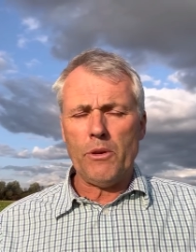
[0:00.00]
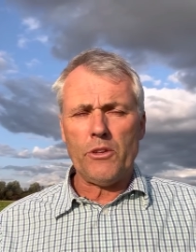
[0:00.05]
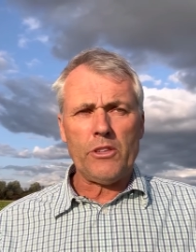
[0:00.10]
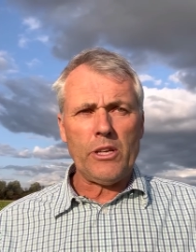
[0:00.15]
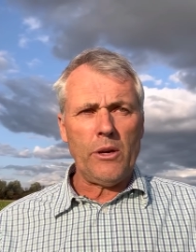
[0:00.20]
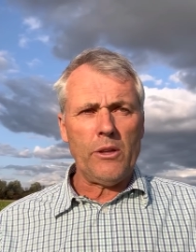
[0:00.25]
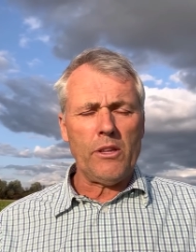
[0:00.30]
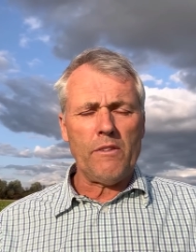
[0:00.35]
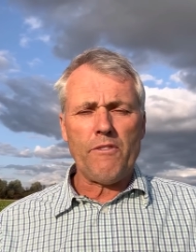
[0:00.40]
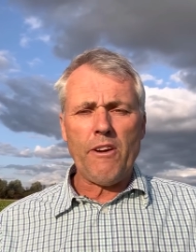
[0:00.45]

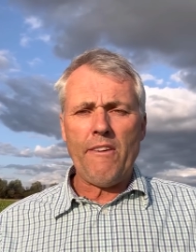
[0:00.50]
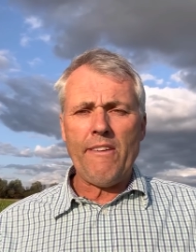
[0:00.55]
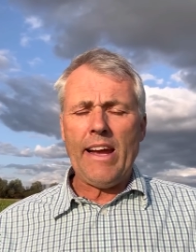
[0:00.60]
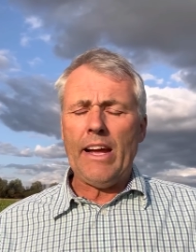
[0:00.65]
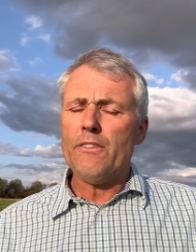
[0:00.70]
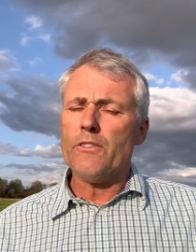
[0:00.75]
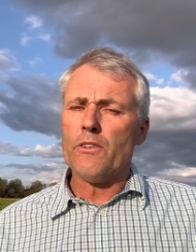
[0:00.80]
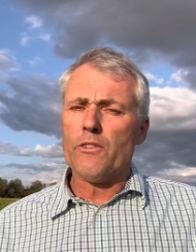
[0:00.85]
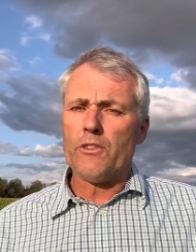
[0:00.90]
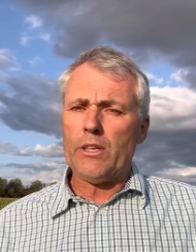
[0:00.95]
So at the very
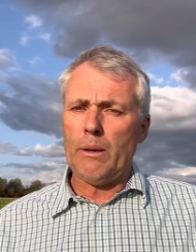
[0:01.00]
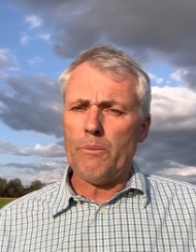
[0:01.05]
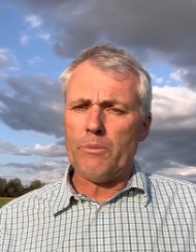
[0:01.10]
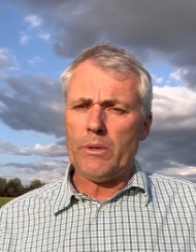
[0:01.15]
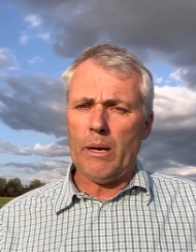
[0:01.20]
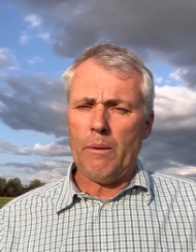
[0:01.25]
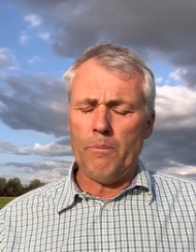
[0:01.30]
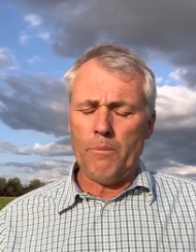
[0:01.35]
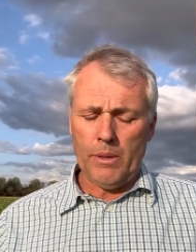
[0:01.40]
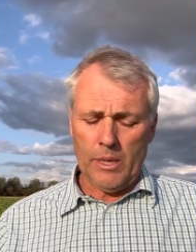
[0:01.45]
end of
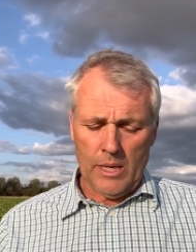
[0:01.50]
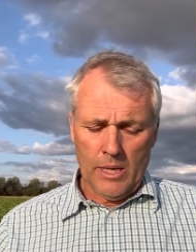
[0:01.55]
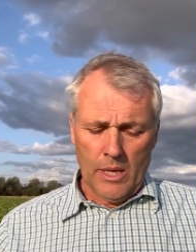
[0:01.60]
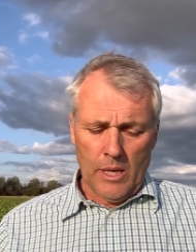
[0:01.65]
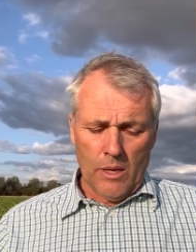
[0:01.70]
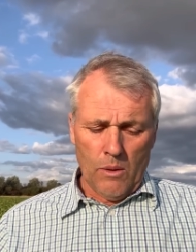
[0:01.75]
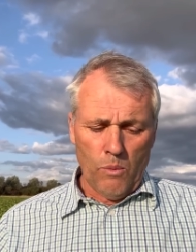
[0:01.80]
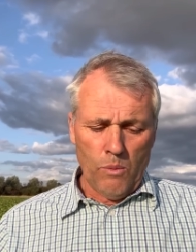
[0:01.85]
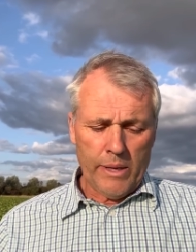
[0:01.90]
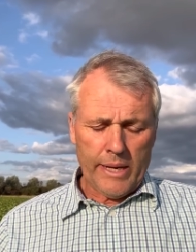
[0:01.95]
September,
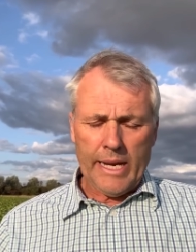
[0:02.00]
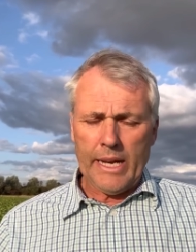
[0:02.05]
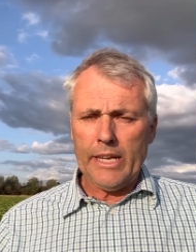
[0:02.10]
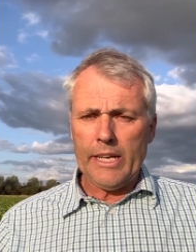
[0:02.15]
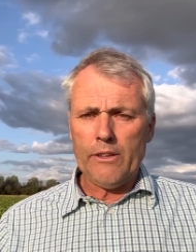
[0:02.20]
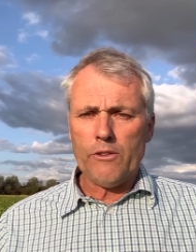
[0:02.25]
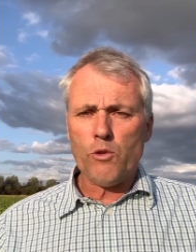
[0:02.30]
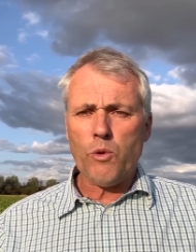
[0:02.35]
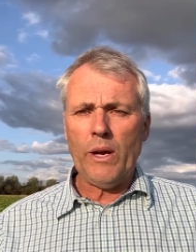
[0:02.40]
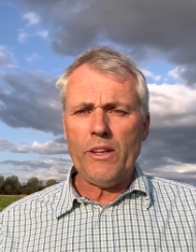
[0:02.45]
we're
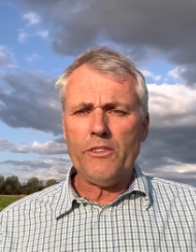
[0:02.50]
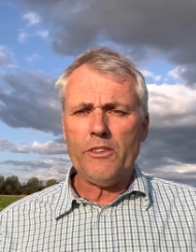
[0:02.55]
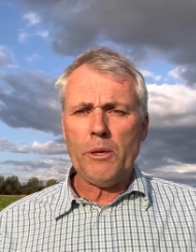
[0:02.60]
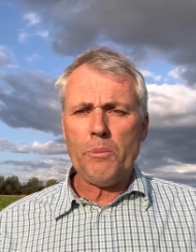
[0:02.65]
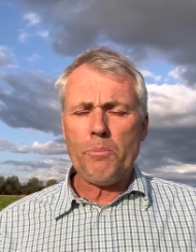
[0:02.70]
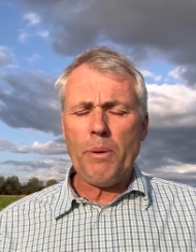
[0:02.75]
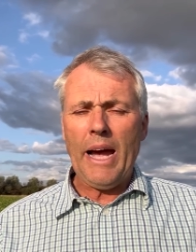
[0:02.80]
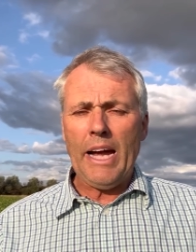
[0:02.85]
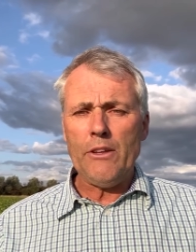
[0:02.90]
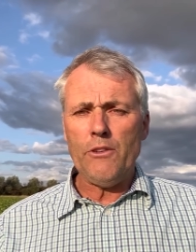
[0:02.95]
getting 20
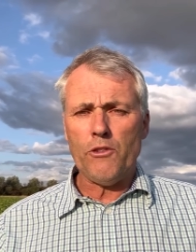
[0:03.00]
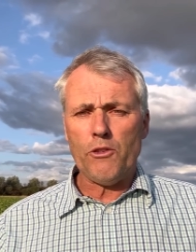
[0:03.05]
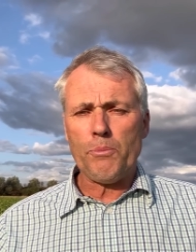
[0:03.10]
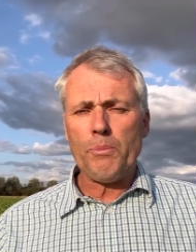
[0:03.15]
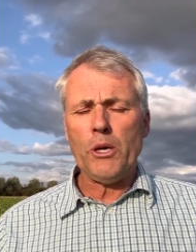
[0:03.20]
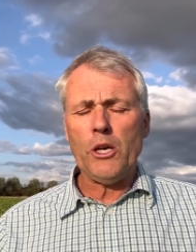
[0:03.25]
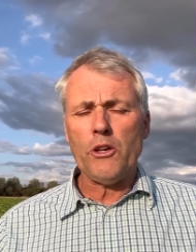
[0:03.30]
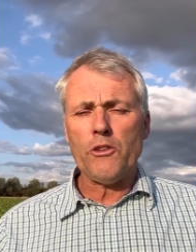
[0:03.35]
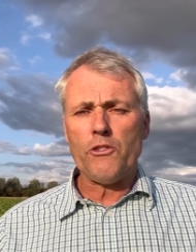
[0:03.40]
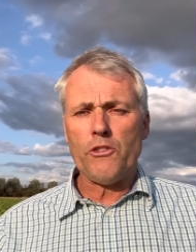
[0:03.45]
pence
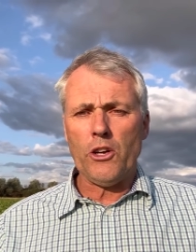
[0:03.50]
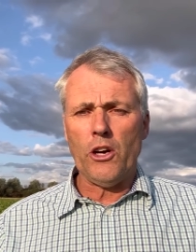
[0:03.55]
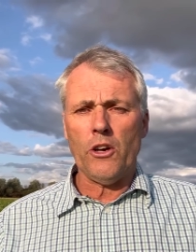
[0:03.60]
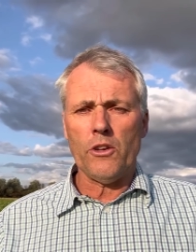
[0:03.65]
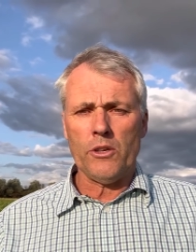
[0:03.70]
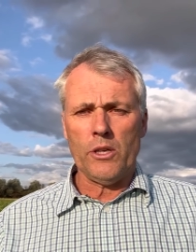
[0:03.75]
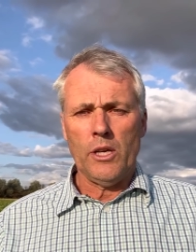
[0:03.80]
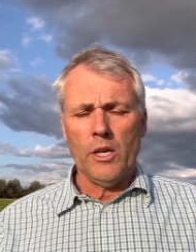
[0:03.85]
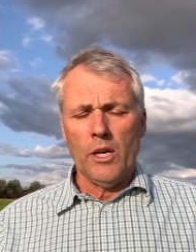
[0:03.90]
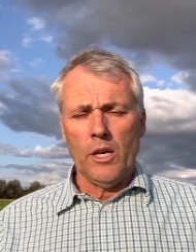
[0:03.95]
per
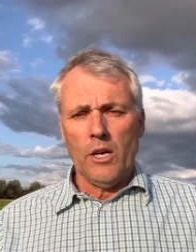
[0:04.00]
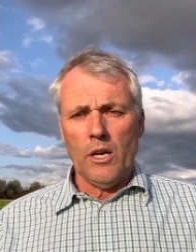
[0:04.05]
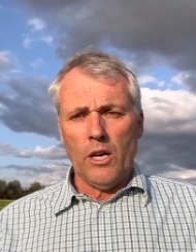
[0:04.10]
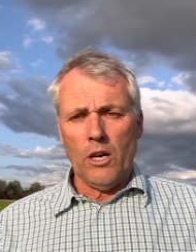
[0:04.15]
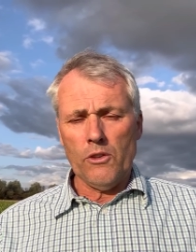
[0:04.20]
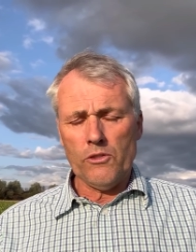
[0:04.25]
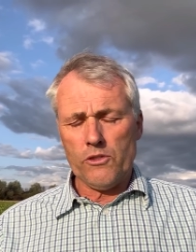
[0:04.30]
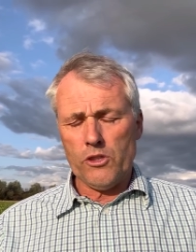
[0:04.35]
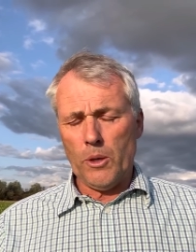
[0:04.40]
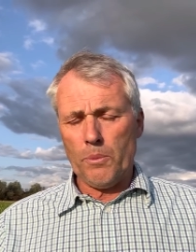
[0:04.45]
tonne
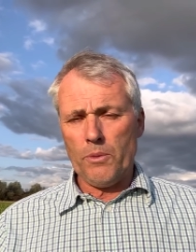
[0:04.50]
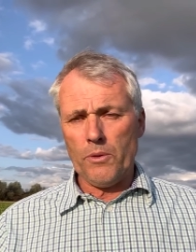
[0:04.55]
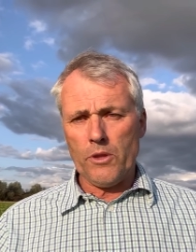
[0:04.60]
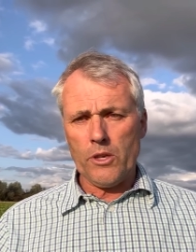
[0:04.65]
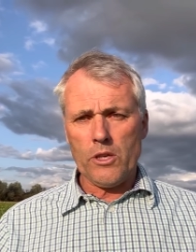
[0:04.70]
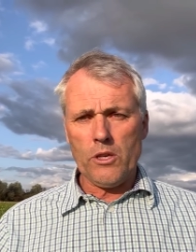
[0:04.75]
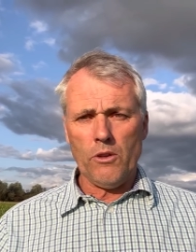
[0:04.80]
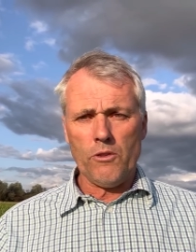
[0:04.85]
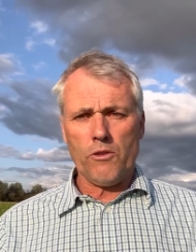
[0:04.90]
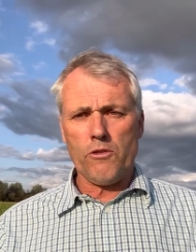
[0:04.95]
on top of the
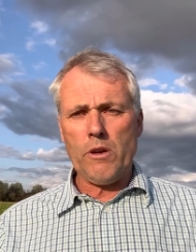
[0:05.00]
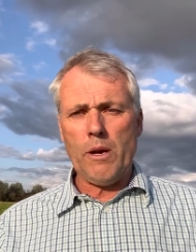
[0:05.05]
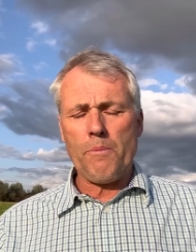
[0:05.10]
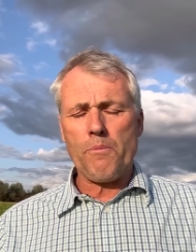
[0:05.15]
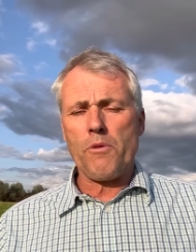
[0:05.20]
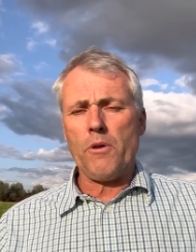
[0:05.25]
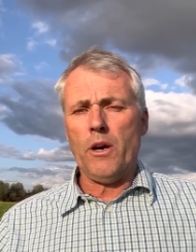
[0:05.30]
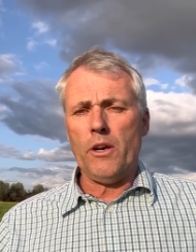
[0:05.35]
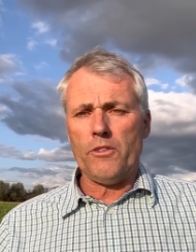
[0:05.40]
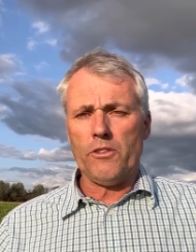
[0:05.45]
contract
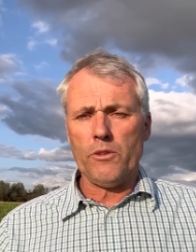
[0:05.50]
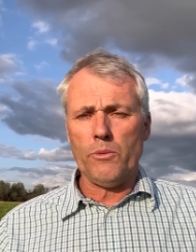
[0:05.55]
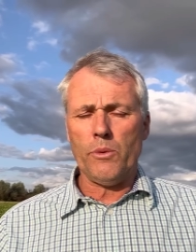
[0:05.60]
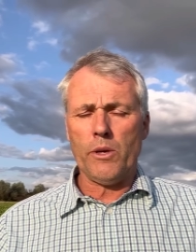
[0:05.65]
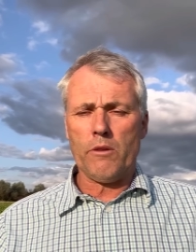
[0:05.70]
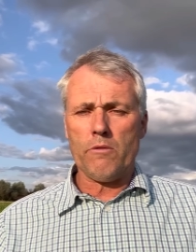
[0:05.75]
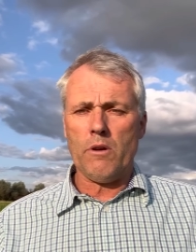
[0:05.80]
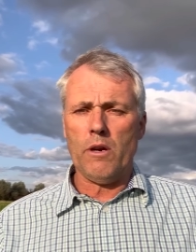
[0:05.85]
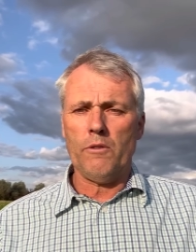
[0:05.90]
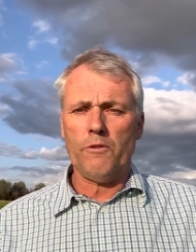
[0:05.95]
price that we're
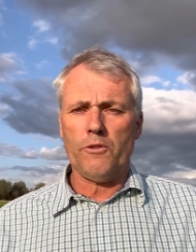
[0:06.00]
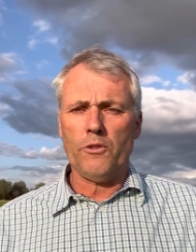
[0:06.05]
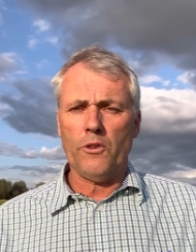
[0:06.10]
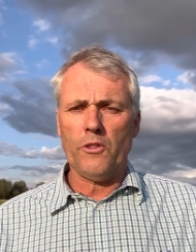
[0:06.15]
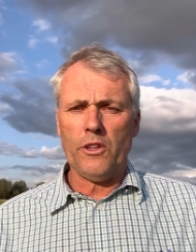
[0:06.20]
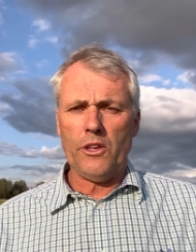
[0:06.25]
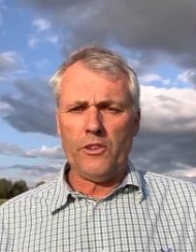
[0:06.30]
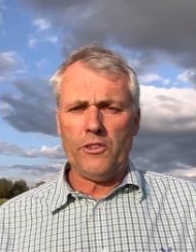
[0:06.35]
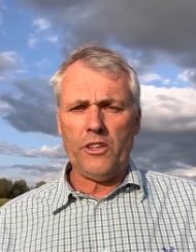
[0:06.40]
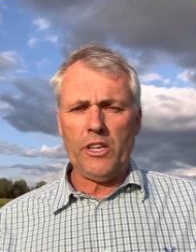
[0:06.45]
growing for
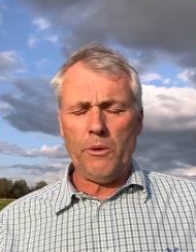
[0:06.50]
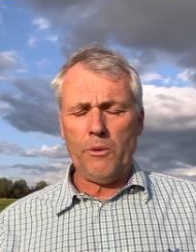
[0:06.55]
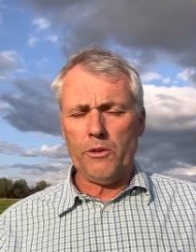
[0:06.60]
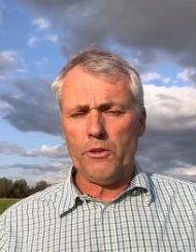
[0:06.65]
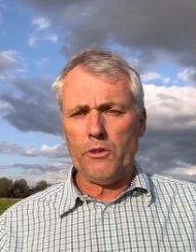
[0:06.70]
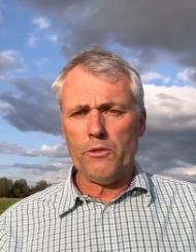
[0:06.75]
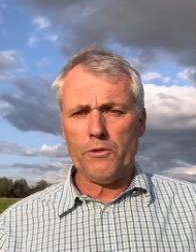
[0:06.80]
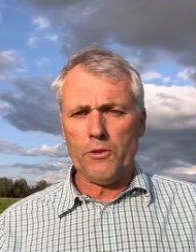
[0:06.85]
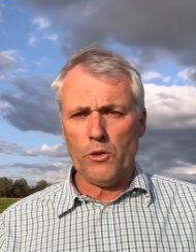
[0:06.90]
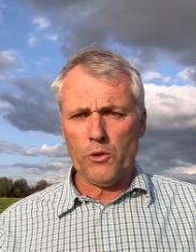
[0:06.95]
this year, which
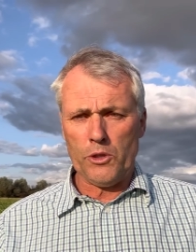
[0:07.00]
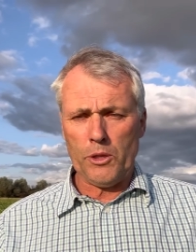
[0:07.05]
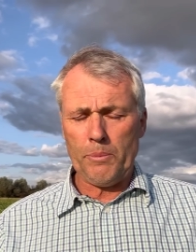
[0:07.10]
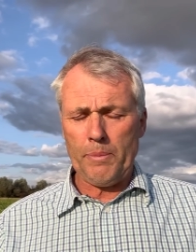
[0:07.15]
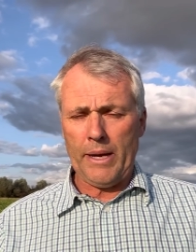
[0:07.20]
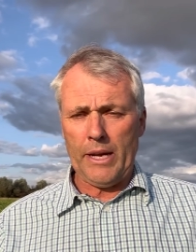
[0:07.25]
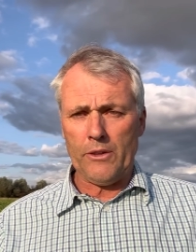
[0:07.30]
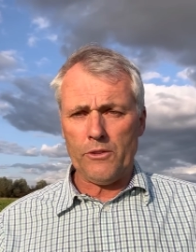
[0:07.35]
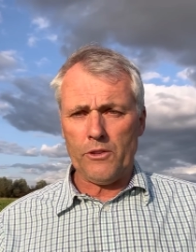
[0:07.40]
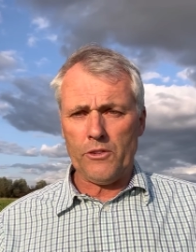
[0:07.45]
is
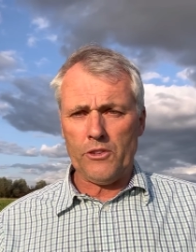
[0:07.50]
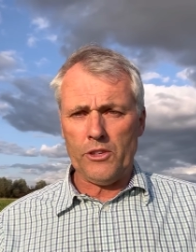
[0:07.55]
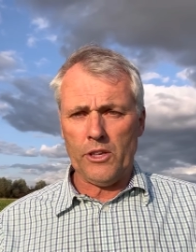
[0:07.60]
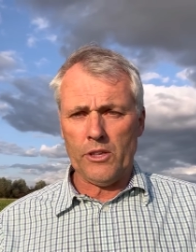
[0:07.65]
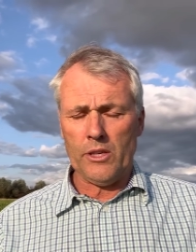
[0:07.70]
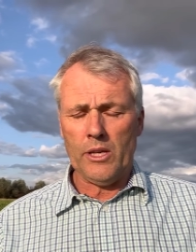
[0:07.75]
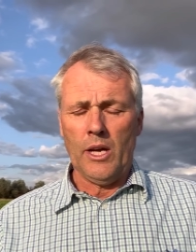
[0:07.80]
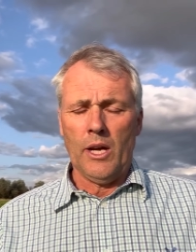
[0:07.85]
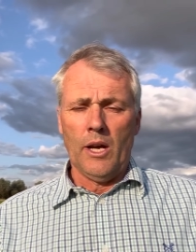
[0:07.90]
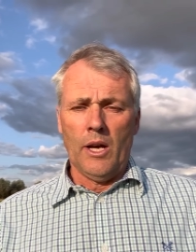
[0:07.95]
£40 a
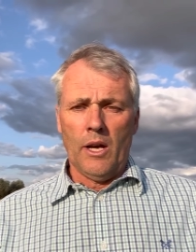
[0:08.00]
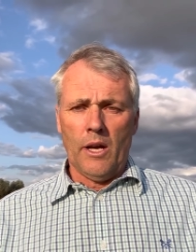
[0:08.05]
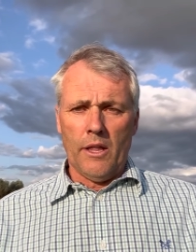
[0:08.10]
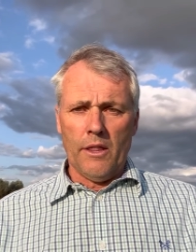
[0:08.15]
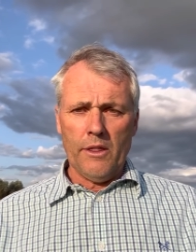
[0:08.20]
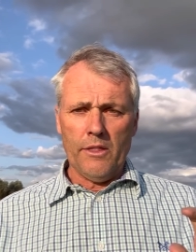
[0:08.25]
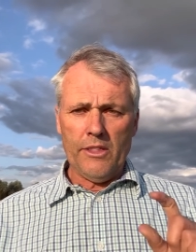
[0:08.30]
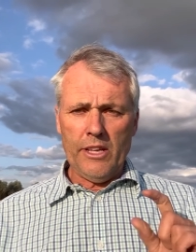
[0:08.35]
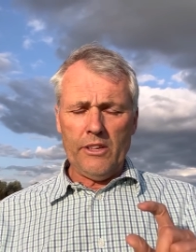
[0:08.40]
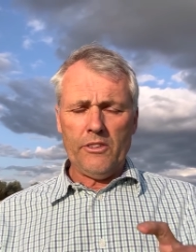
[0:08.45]
tonne
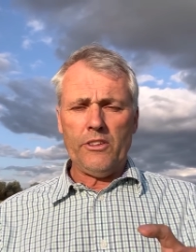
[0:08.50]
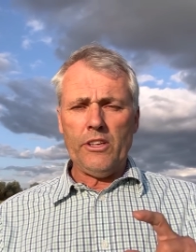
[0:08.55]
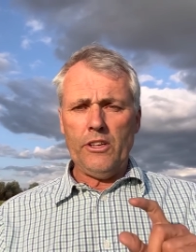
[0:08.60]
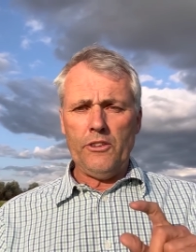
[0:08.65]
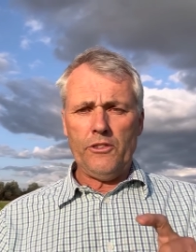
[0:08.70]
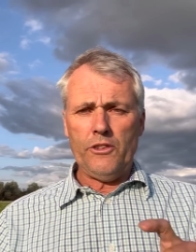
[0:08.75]
this is